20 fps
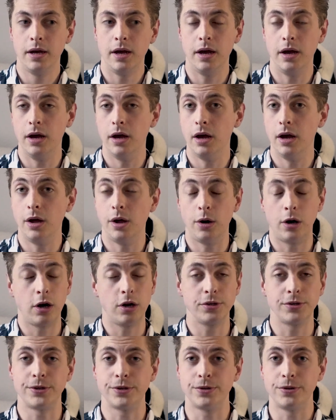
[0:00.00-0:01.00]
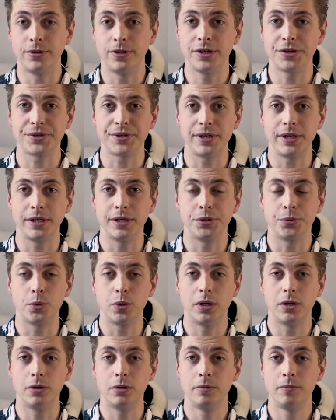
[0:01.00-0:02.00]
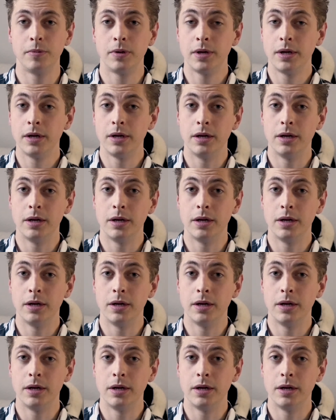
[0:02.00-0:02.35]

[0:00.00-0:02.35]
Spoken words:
classes on Disney as well.